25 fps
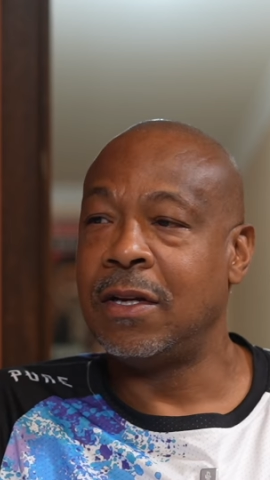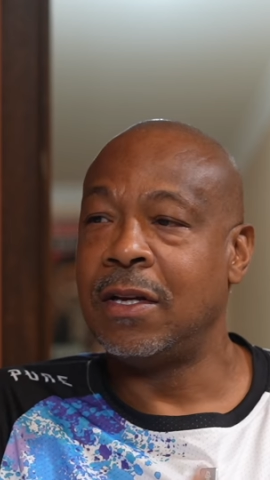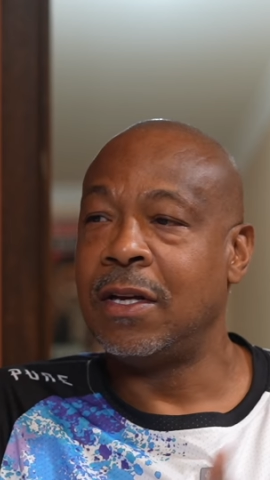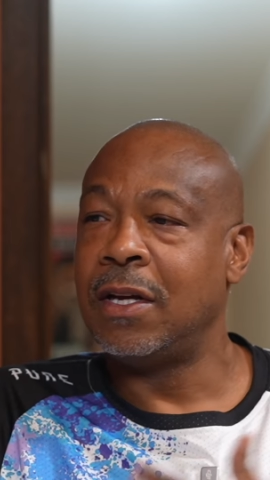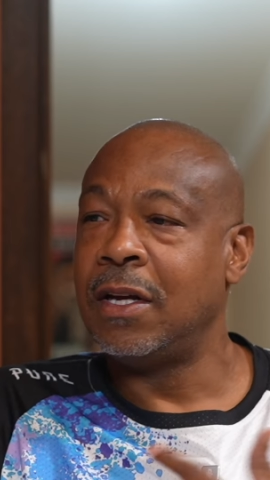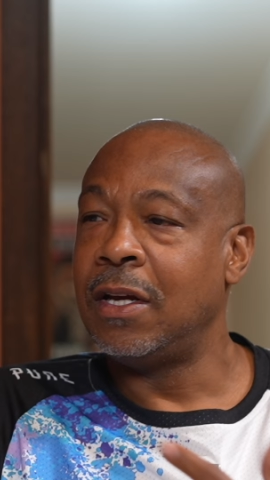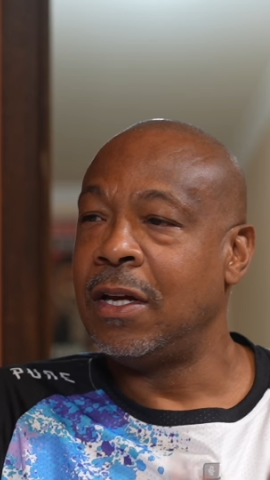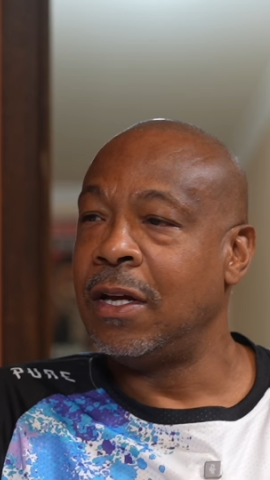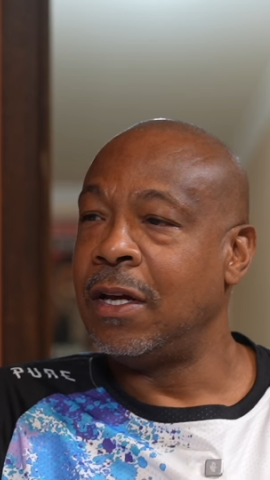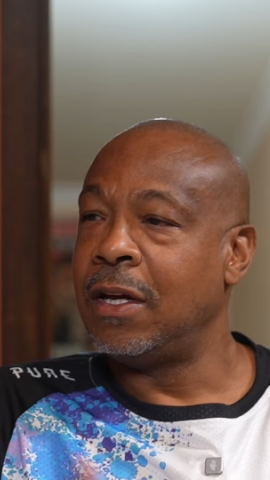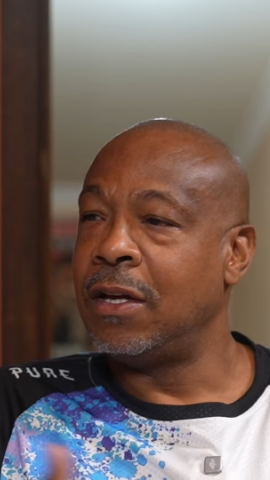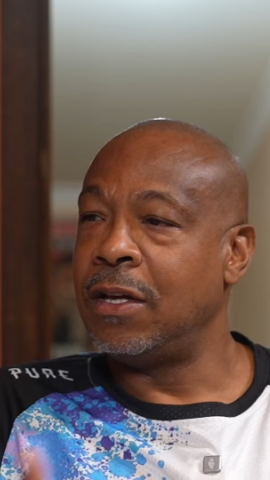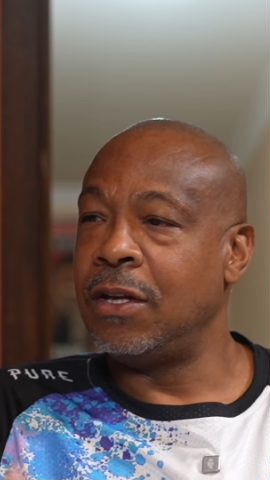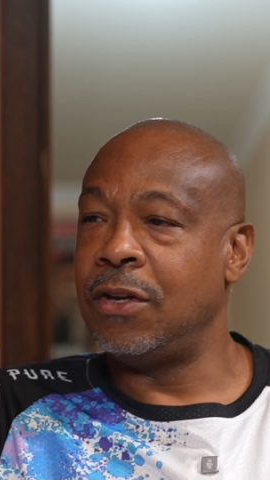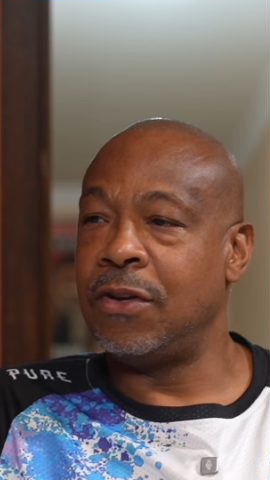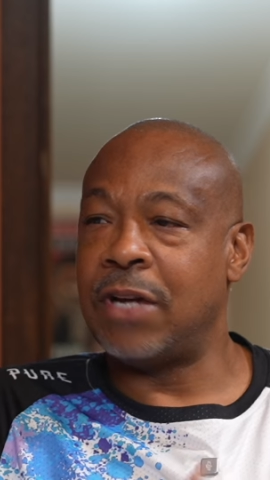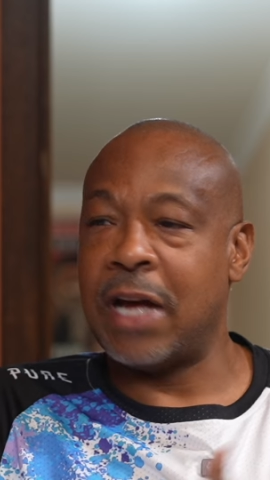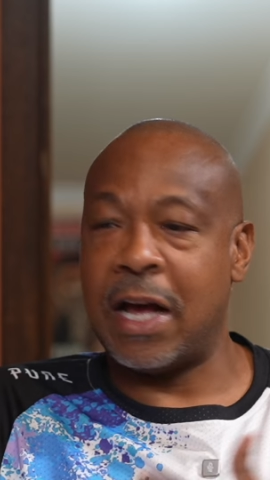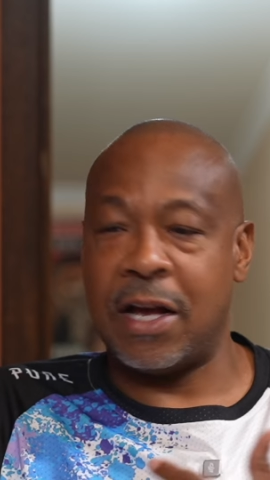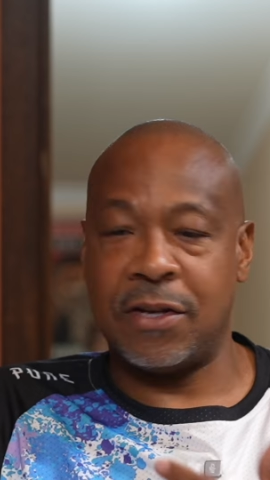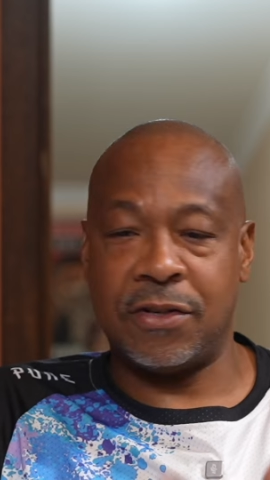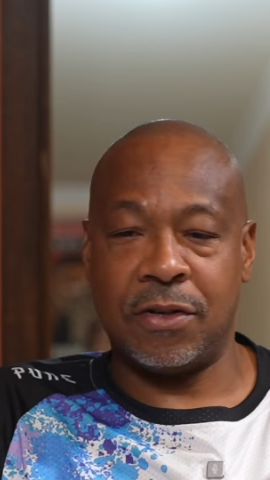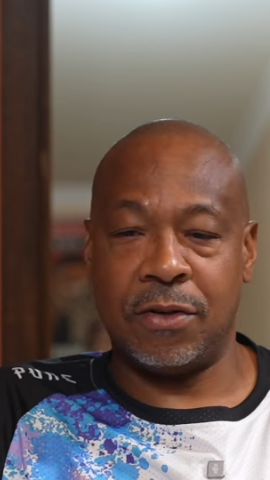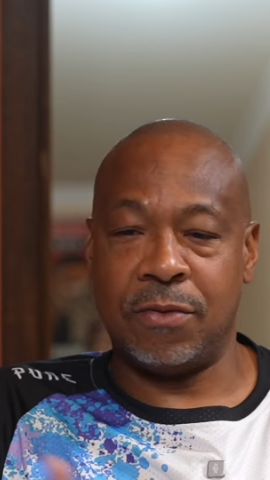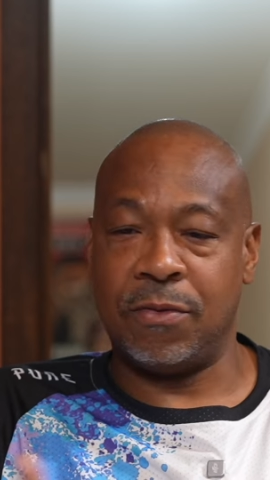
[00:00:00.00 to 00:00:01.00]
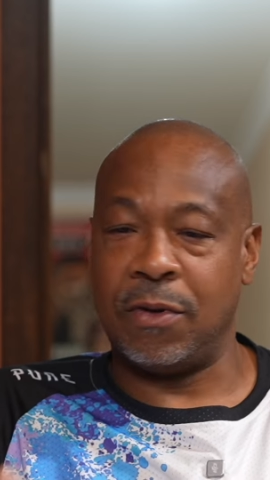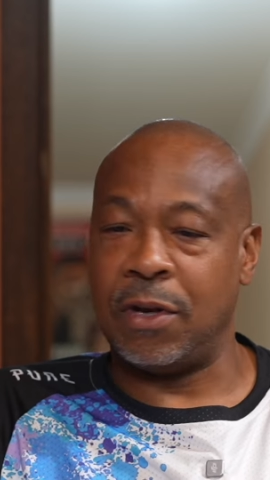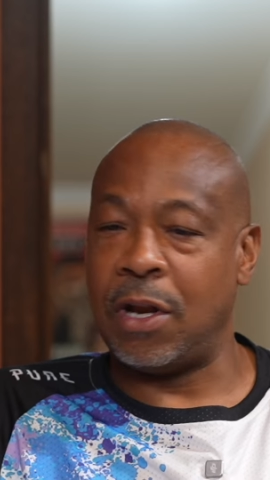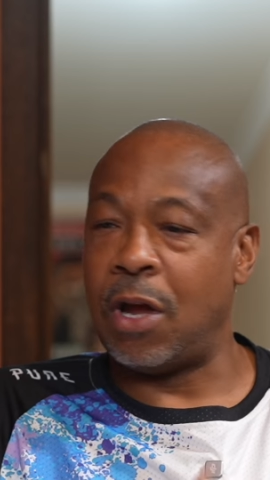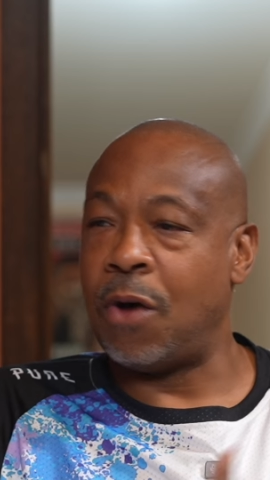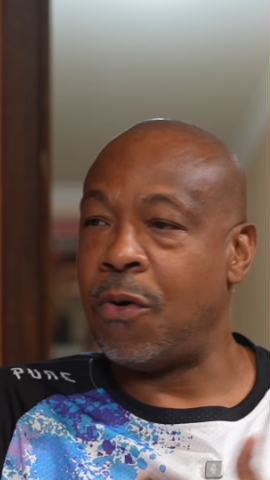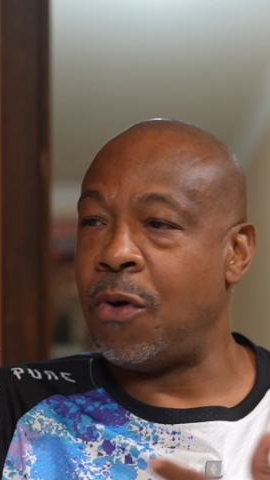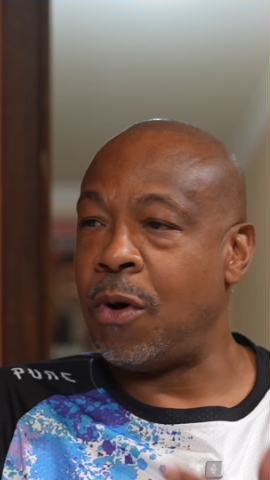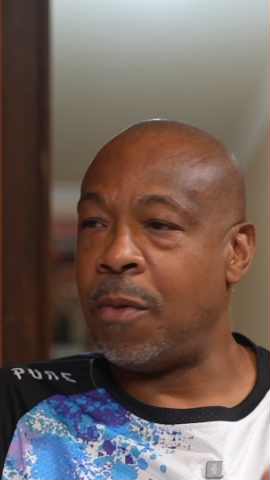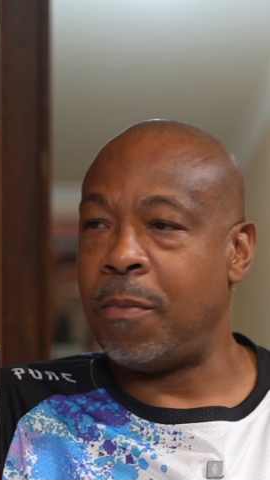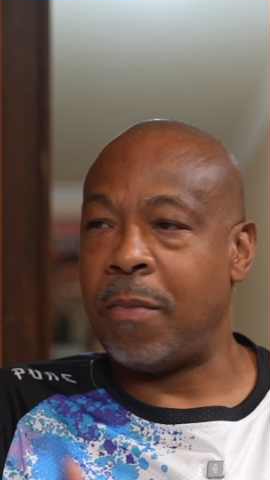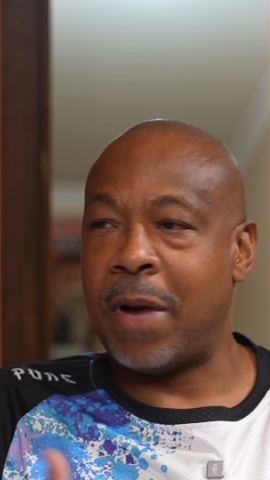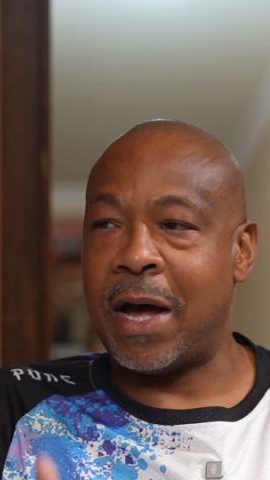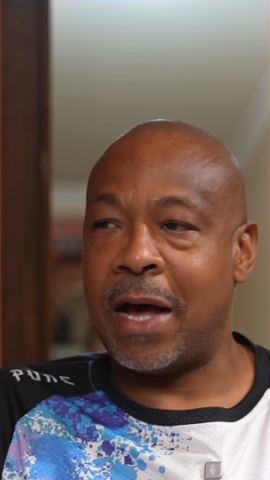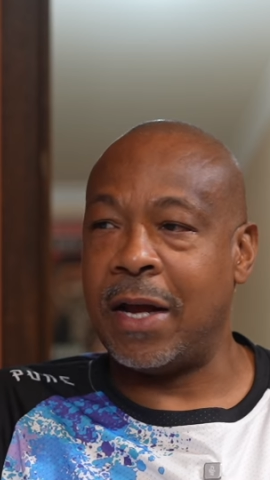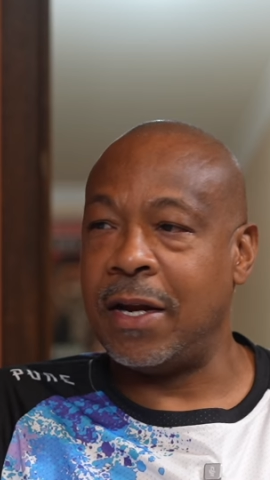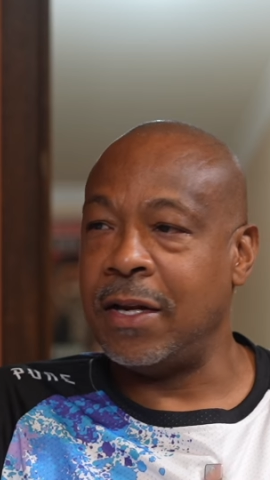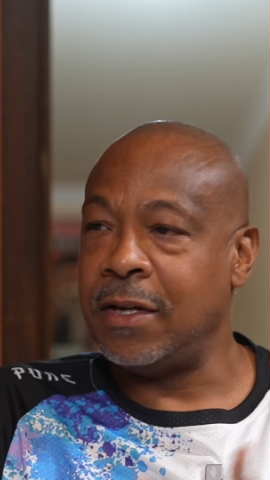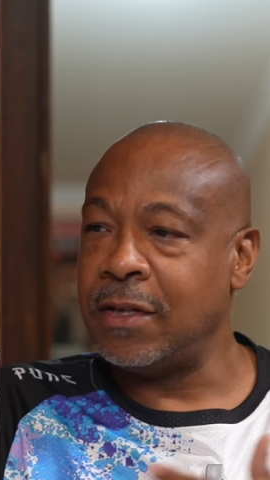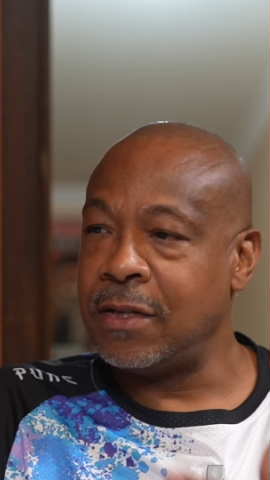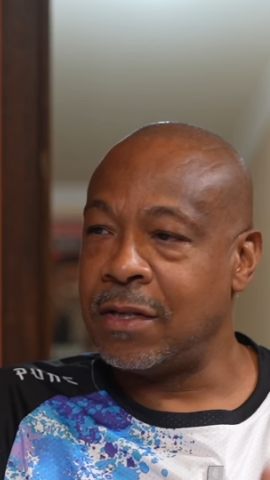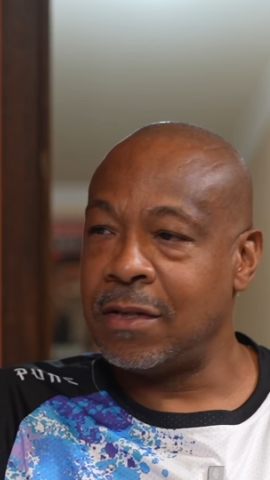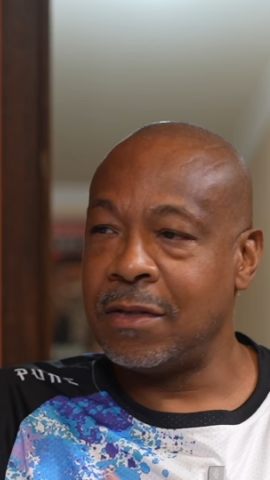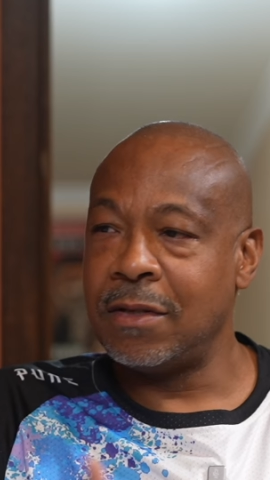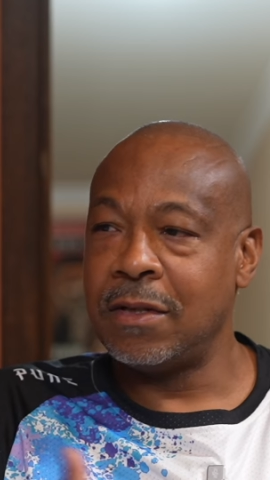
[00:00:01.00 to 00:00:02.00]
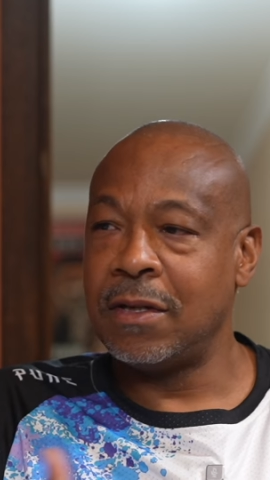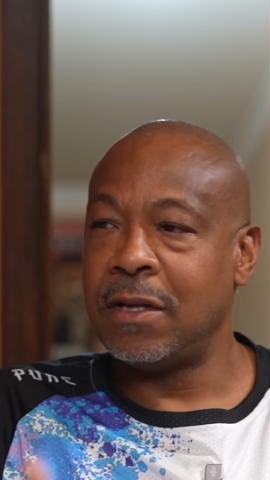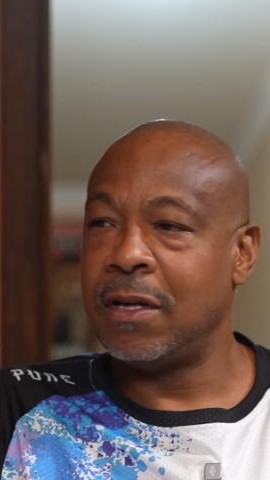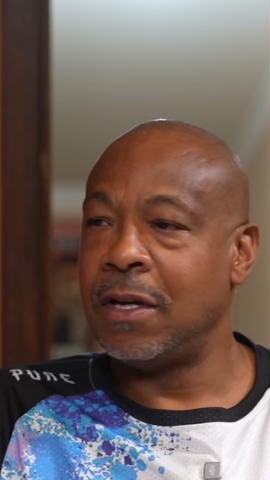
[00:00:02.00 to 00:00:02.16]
Yeah. You guys are low on bodies.